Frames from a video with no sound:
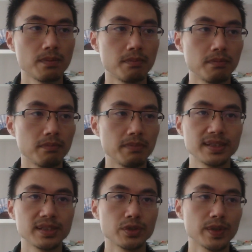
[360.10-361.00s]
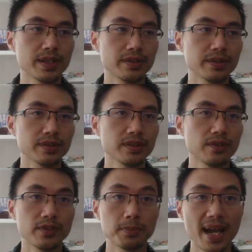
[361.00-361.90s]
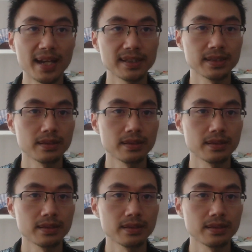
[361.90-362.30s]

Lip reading: bad situations of the past.